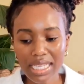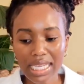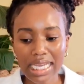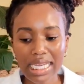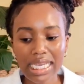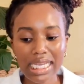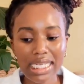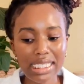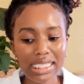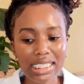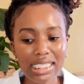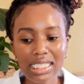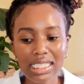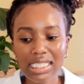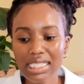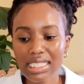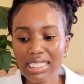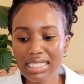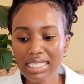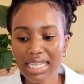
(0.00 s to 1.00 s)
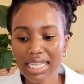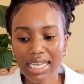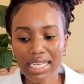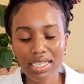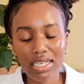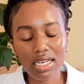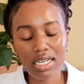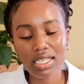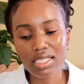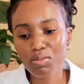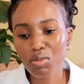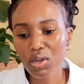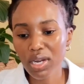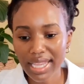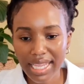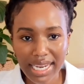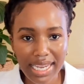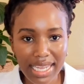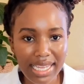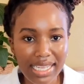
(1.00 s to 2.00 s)
in these like smaller
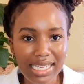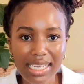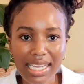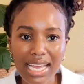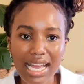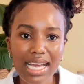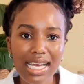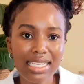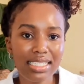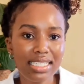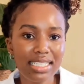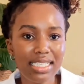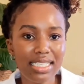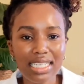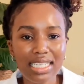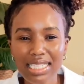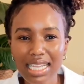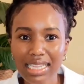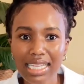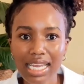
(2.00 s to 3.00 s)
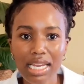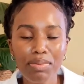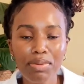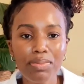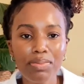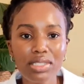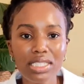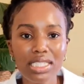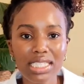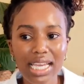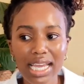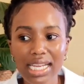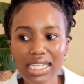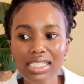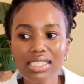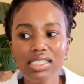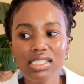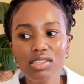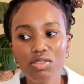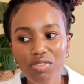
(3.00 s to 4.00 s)
areas and things like that, people tend
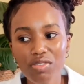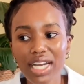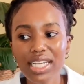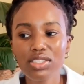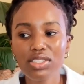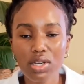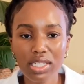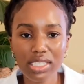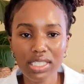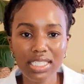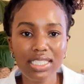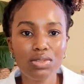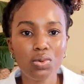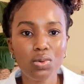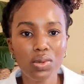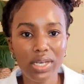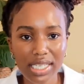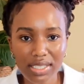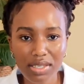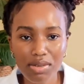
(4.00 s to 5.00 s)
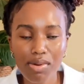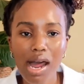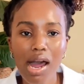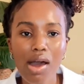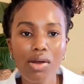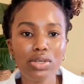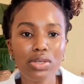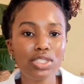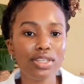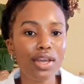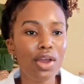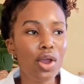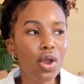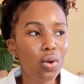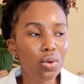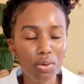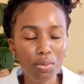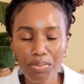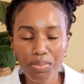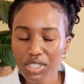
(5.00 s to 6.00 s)
you find doctors who lays around,
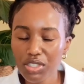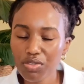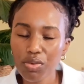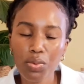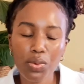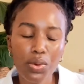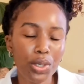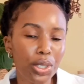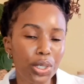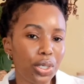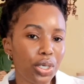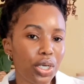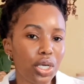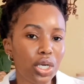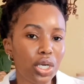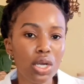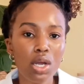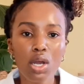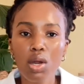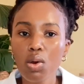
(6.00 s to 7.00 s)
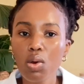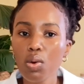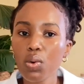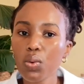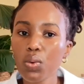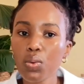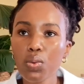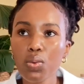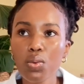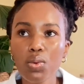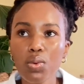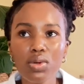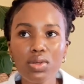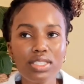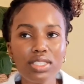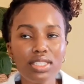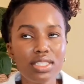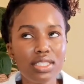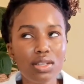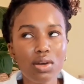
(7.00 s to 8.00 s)
who don't pitch for work, who
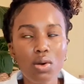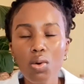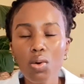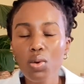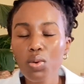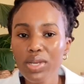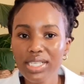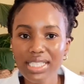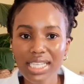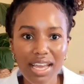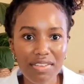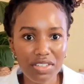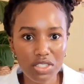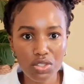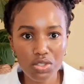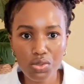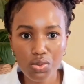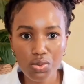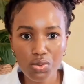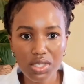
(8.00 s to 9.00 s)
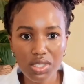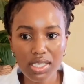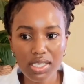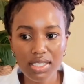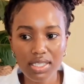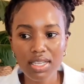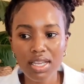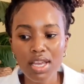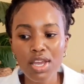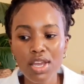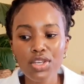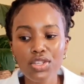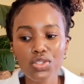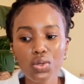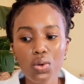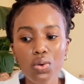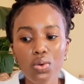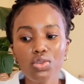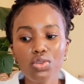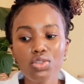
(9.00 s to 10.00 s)
just always have excuses.
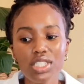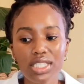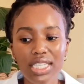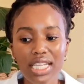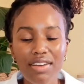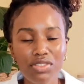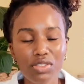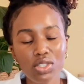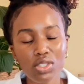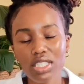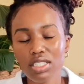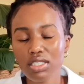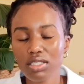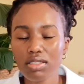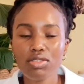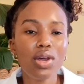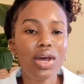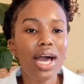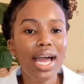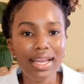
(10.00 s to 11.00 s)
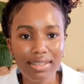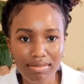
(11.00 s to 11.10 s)
So you just have to just try.